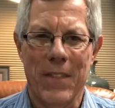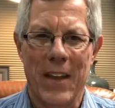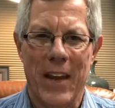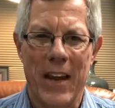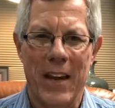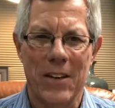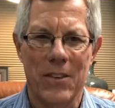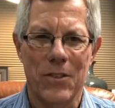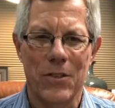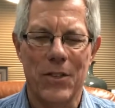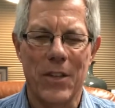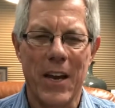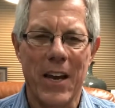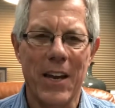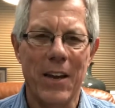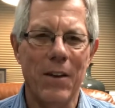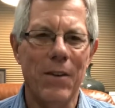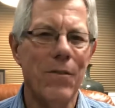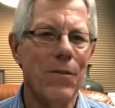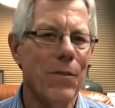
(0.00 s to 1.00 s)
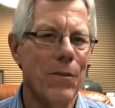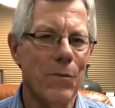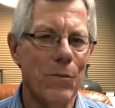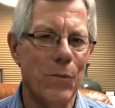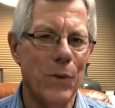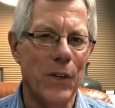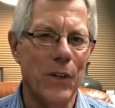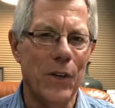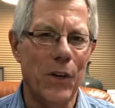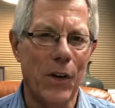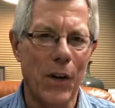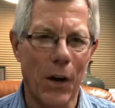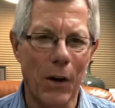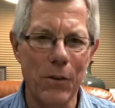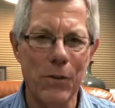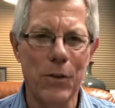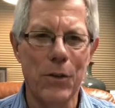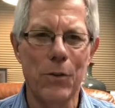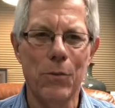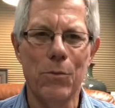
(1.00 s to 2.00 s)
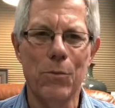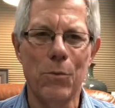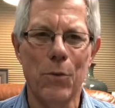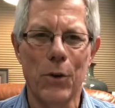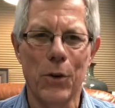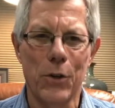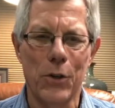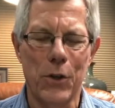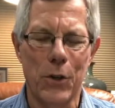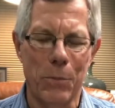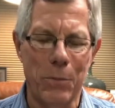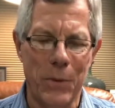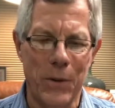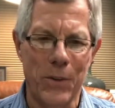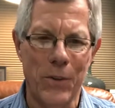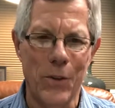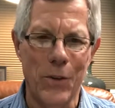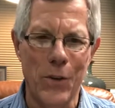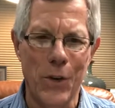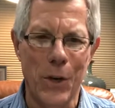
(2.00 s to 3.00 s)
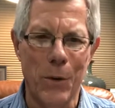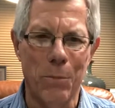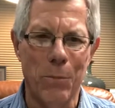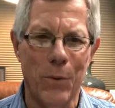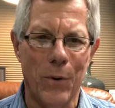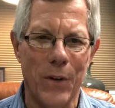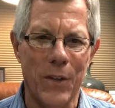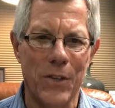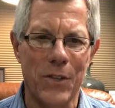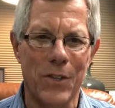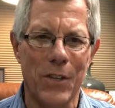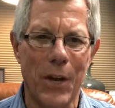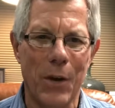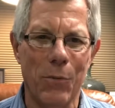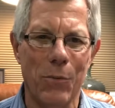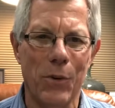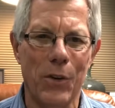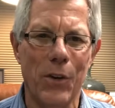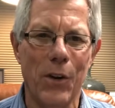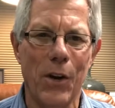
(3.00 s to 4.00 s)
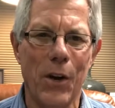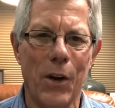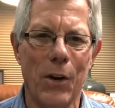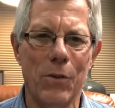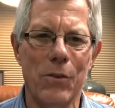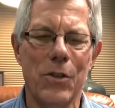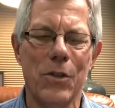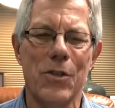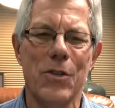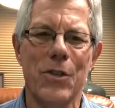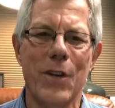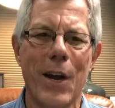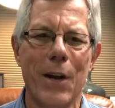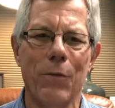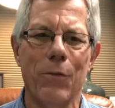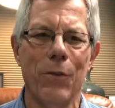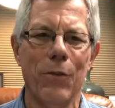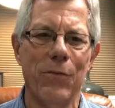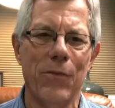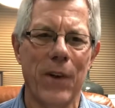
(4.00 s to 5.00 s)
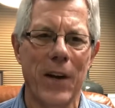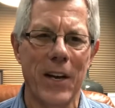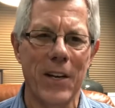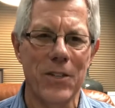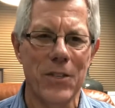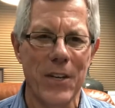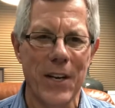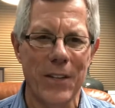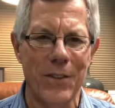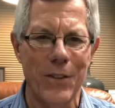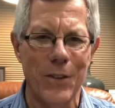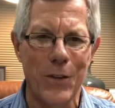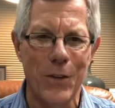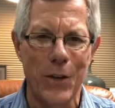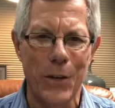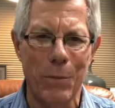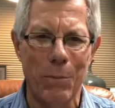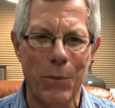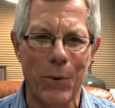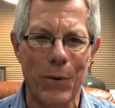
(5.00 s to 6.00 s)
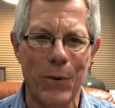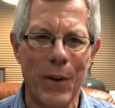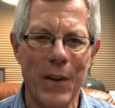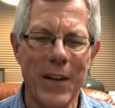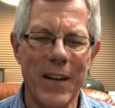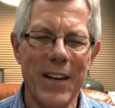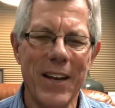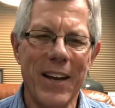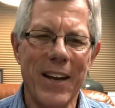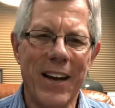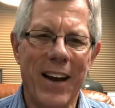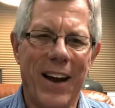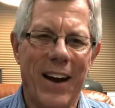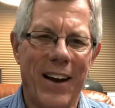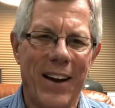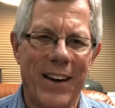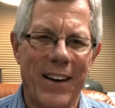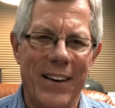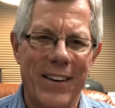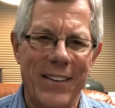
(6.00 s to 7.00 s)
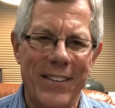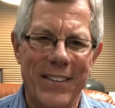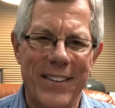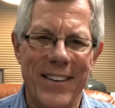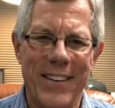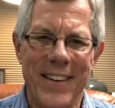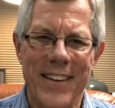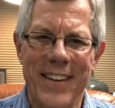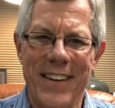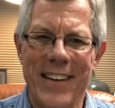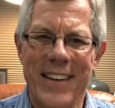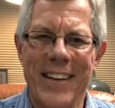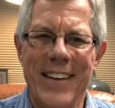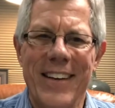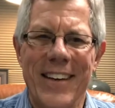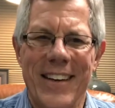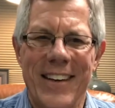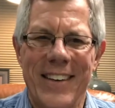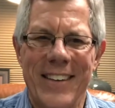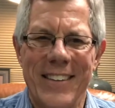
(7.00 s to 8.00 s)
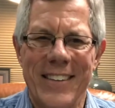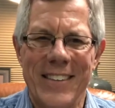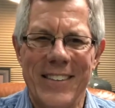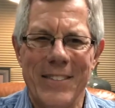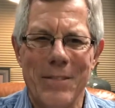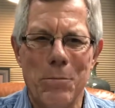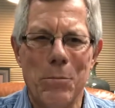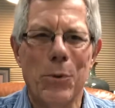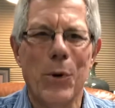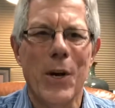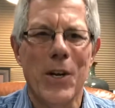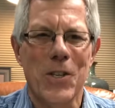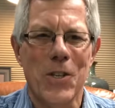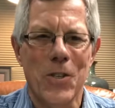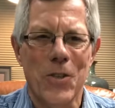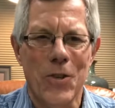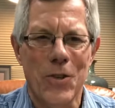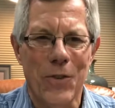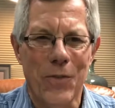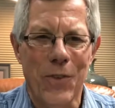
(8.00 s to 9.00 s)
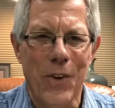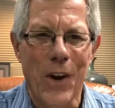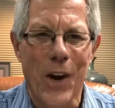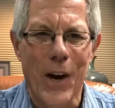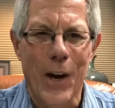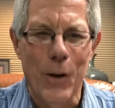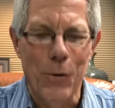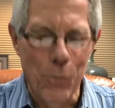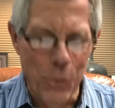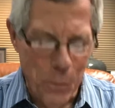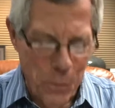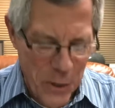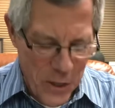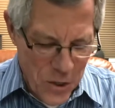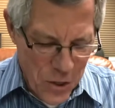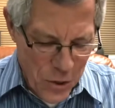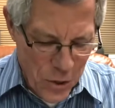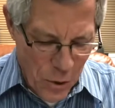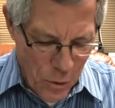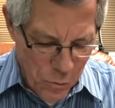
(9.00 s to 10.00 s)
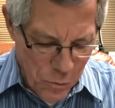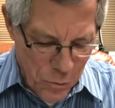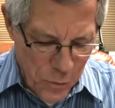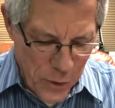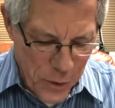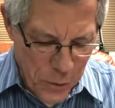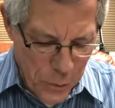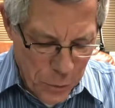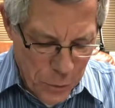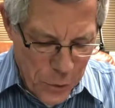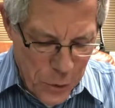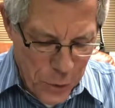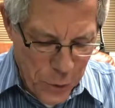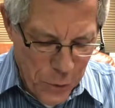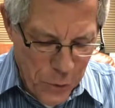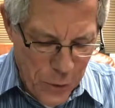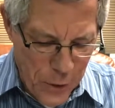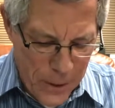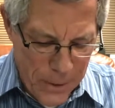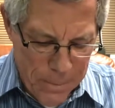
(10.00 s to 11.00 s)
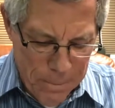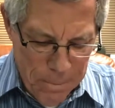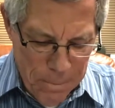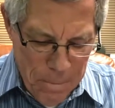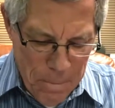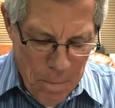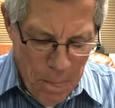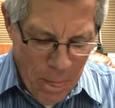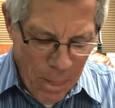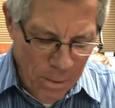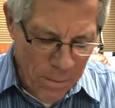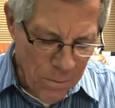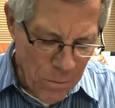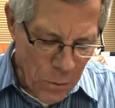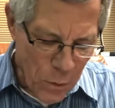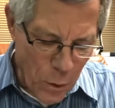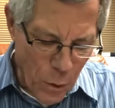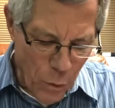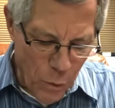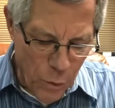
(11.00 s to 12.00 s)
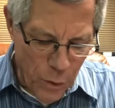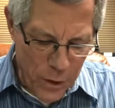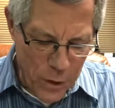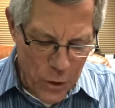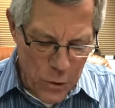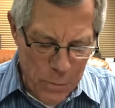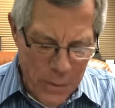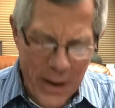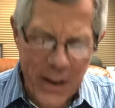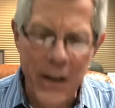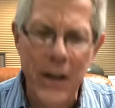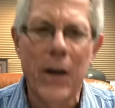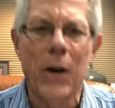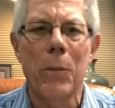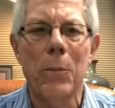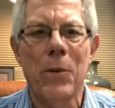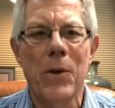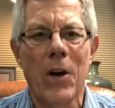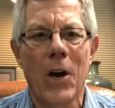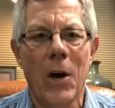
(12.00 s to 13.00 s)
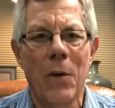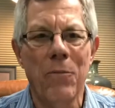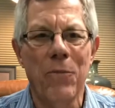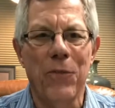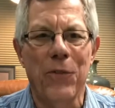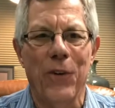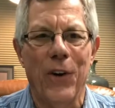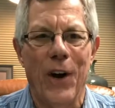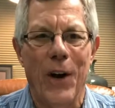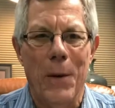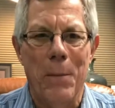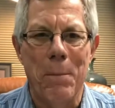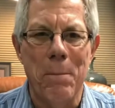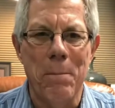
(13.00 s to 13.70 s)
as they would go to worship in the temple, as they would go to sacrifice at the temple, uh, the uh, presence of God would be so real to them. Where does my help come from?